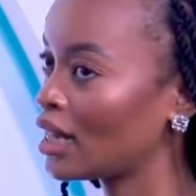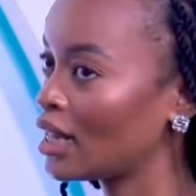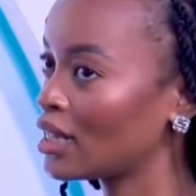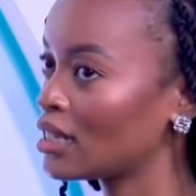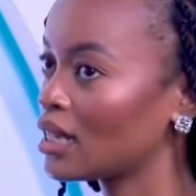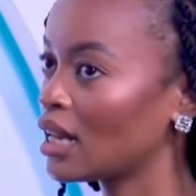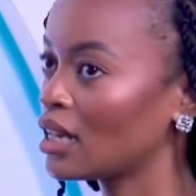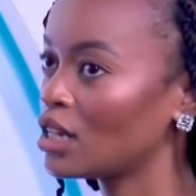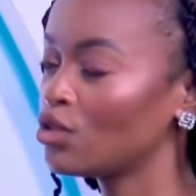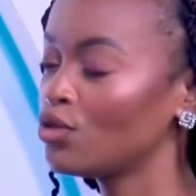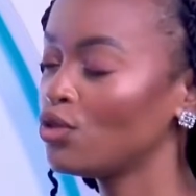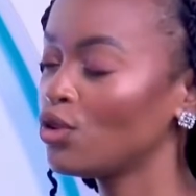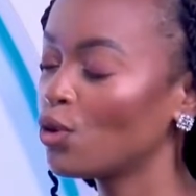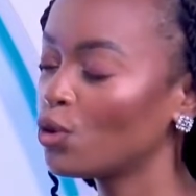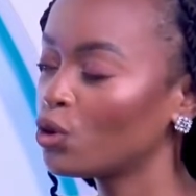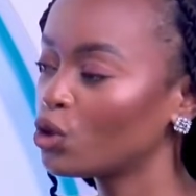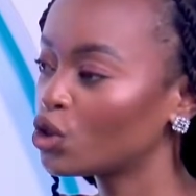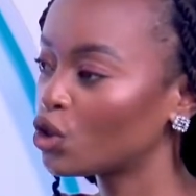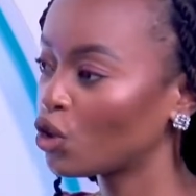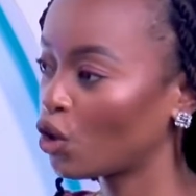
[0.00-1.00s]
There's that
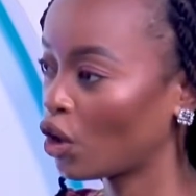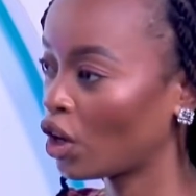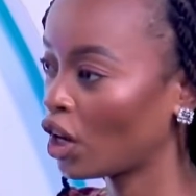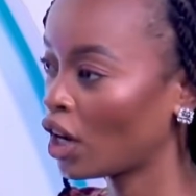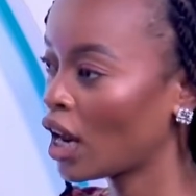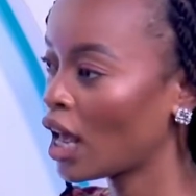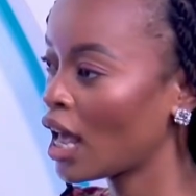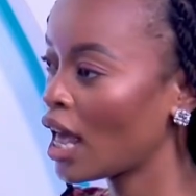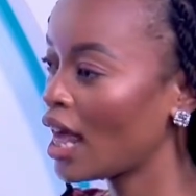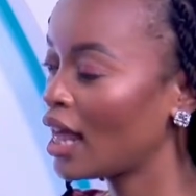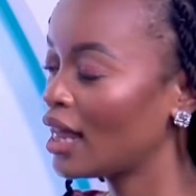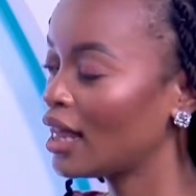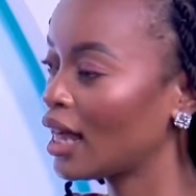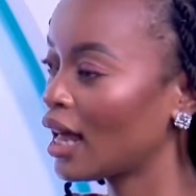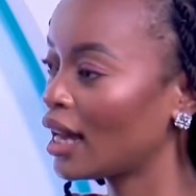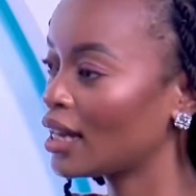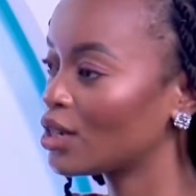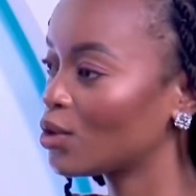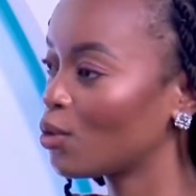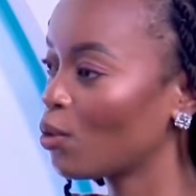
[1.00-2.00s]
notion that